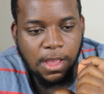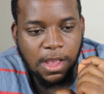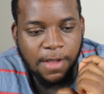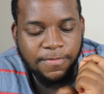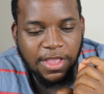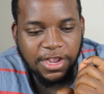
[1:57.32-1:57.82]

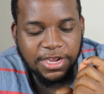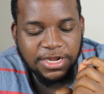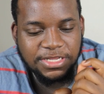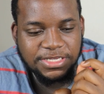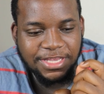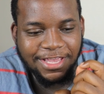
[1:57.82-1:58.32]
I'm not
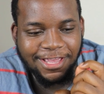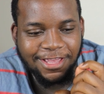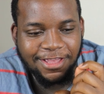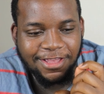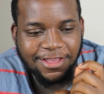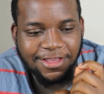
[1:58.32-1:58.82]
gonna
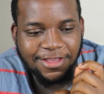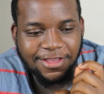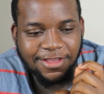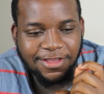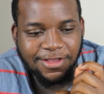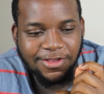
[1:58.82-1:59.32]
say
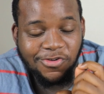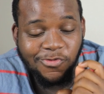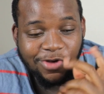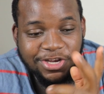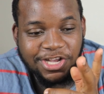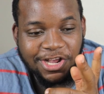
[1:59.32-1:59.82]
which